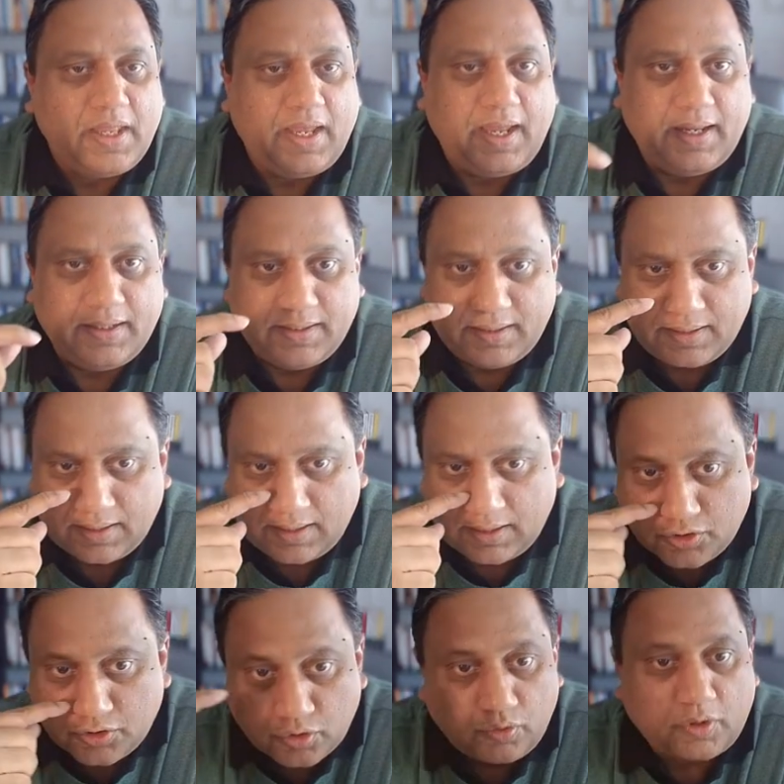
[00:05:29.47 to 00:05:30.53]
and
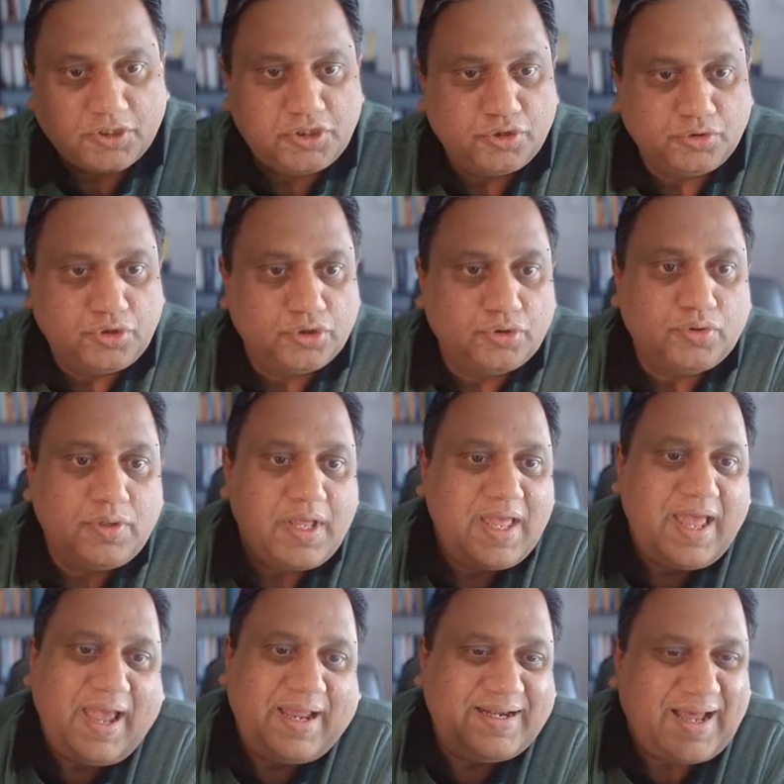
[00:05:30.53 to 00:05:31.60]
do what you do.
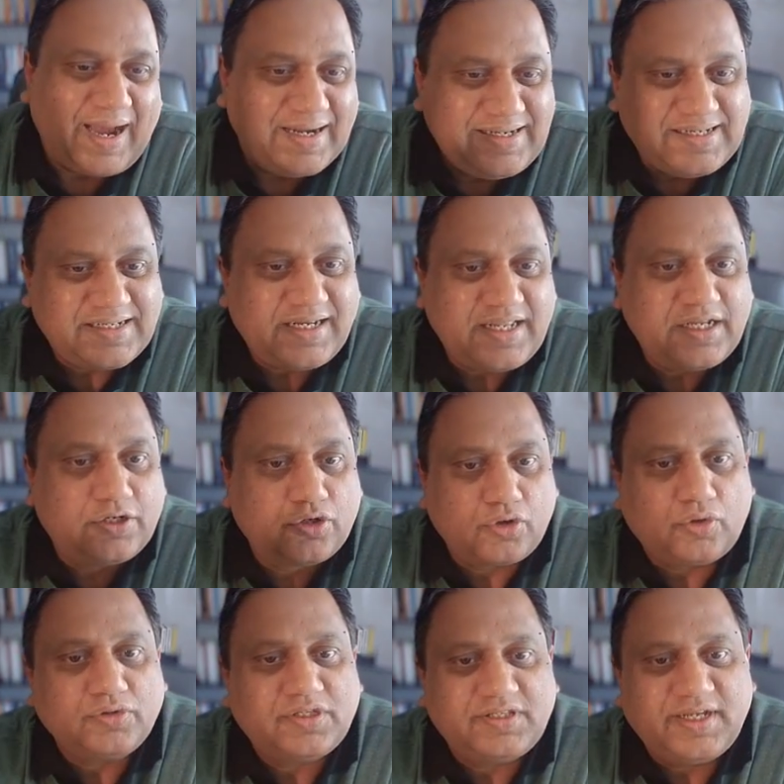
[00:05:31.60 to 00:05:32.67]
And ideally
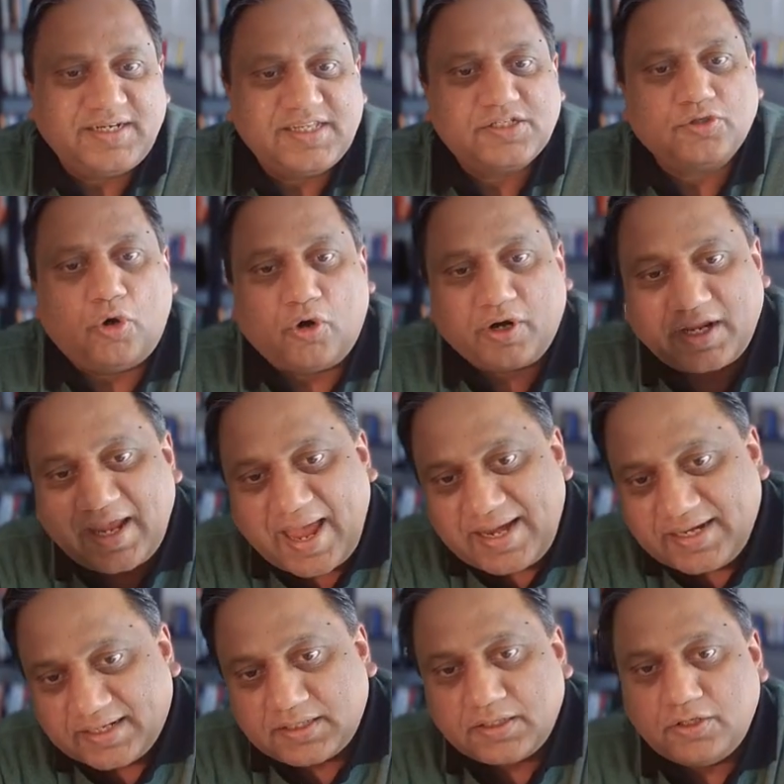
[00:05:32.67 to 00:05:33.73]
growth that is
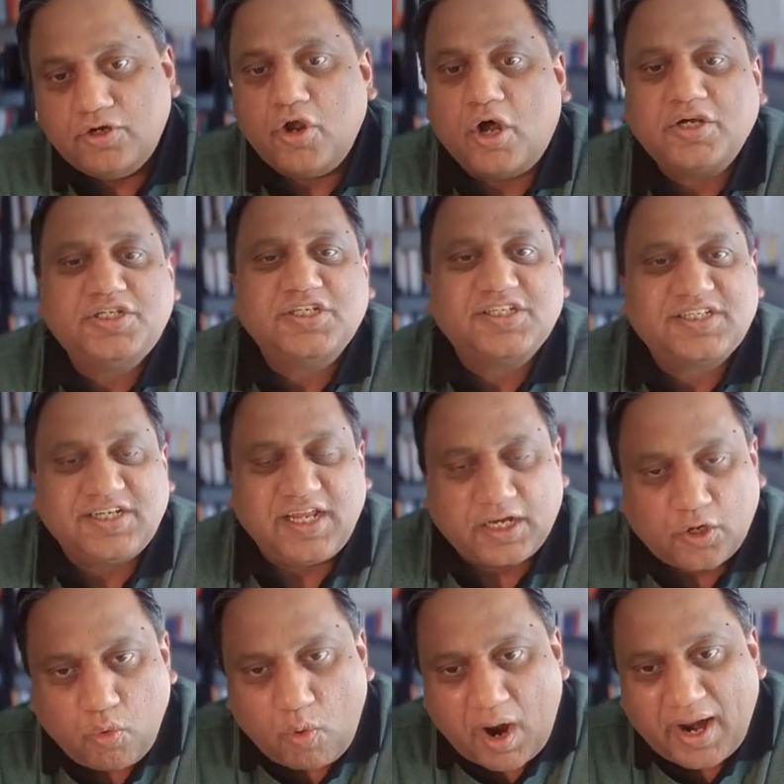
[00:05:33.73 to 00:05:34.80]
organic, not just
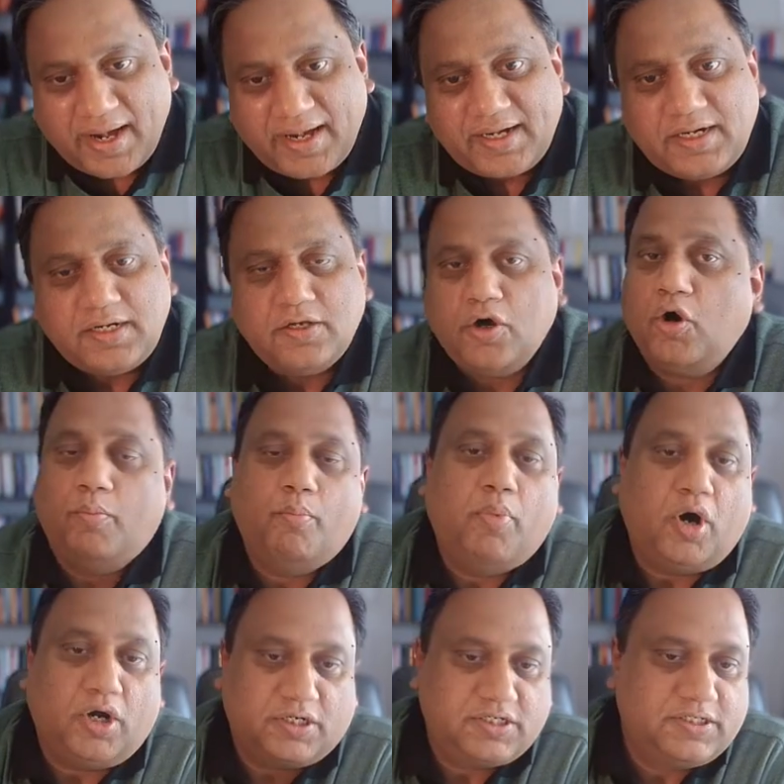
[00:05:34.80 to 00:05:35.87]
acquired or
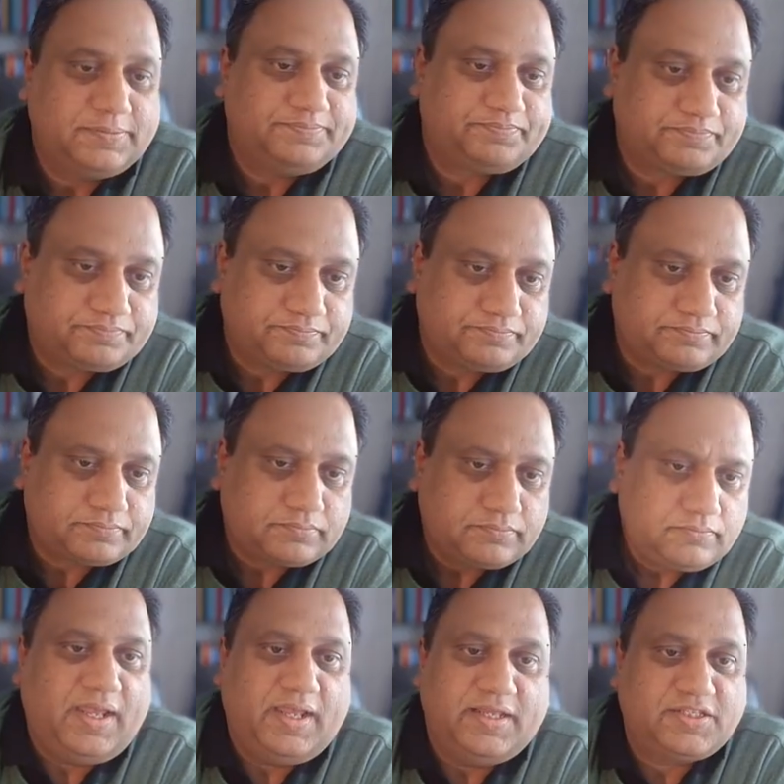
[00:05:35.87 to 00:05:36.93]
bought.
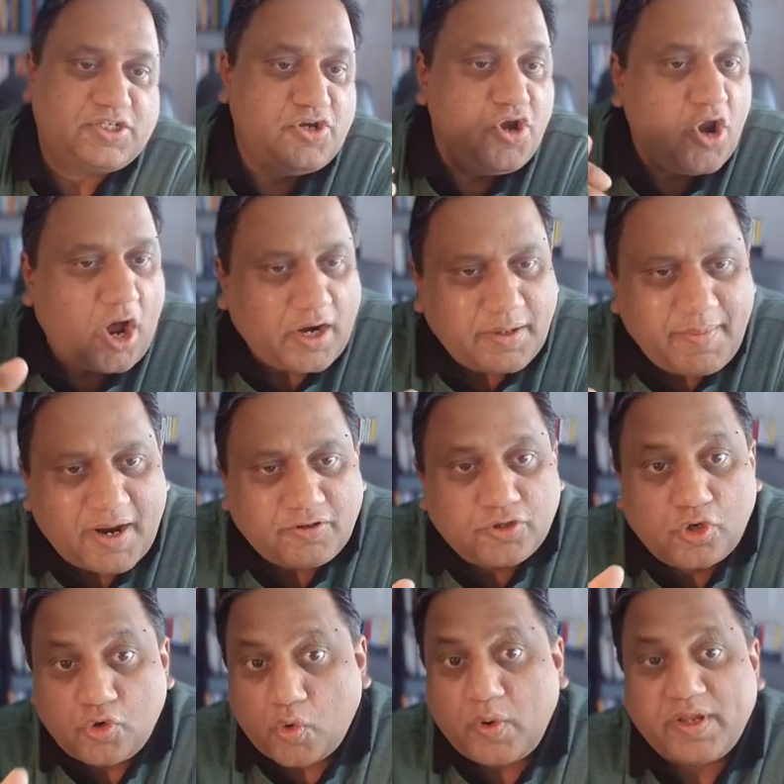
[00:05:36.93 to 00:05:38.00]
It's not about
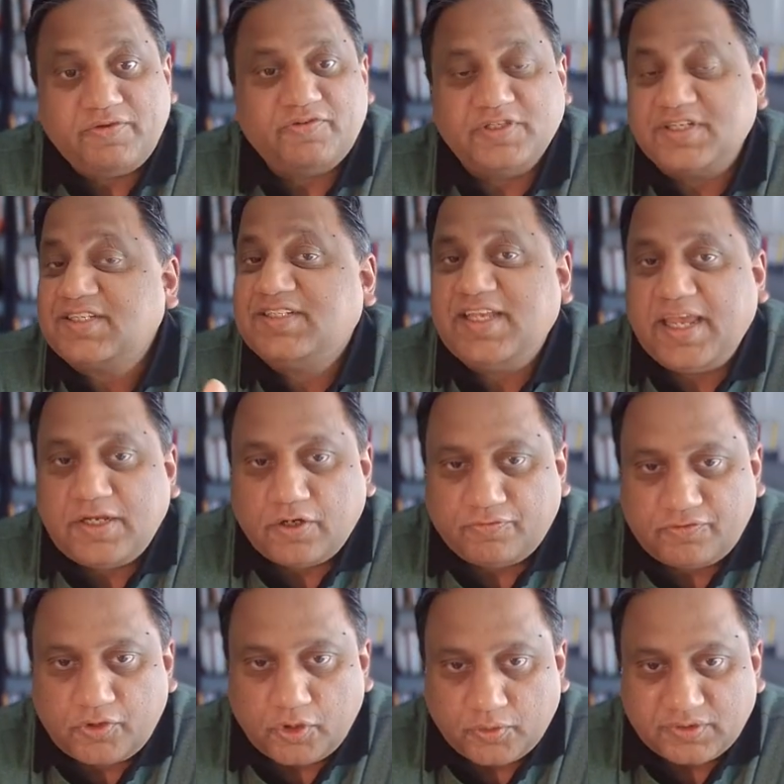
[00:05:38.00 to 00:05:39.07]
growing for the sake
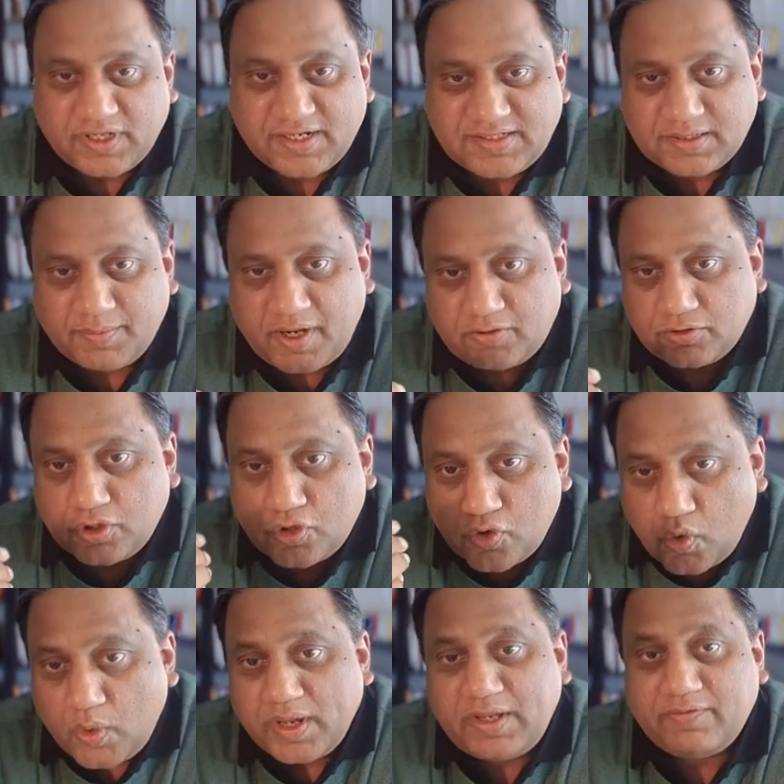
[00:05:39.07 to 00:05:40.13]
of growth. It's about
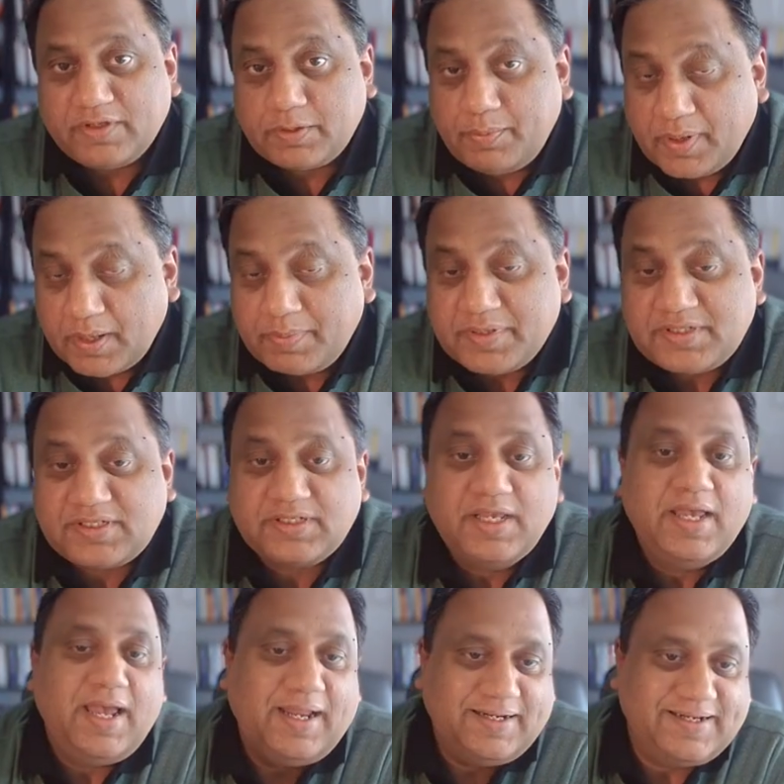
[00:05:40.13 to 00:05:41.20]
growing with purpose
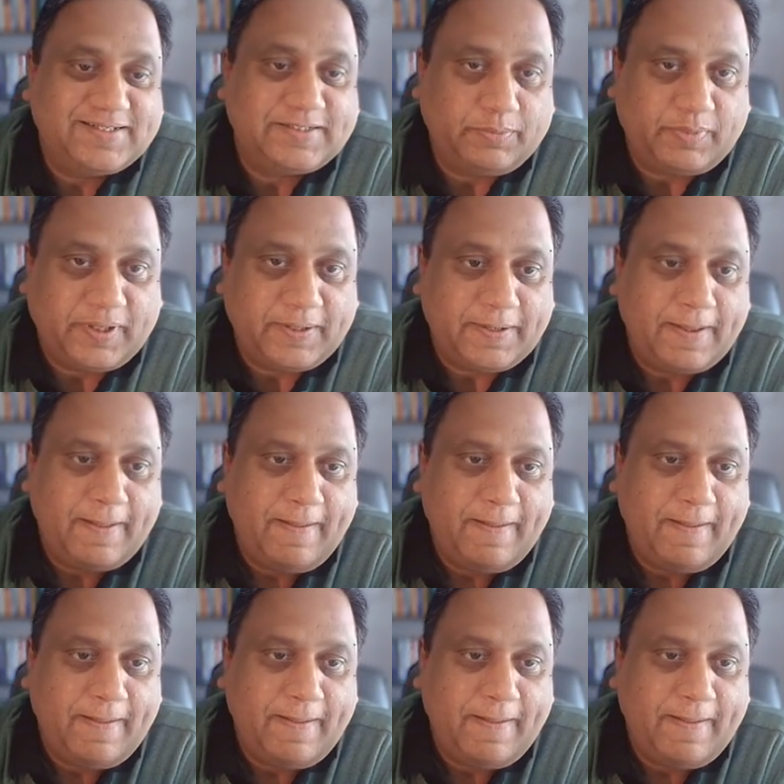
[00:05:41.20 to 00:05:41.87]
and discipline.